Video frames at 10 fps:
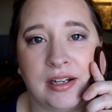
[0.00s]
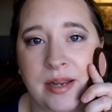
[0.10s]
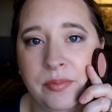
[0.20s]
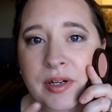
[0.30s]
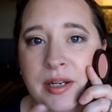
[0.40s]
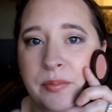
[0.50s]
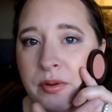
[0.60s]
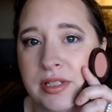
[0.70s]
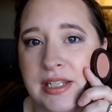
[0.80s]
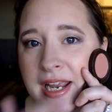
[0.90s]
I'm wearing
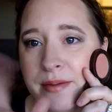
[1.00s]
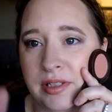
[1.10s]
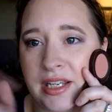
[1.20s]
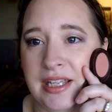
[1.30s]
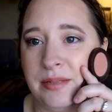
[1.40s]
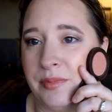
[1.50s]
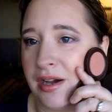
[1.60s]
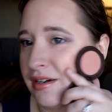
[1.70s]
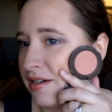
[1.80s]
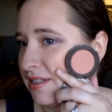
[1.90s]
both today, and I'm looking in the
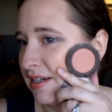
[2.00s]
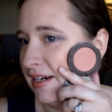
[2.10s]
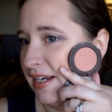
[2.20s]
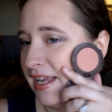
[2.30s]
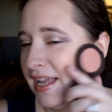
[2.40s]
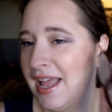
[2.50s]
monitor, sorry.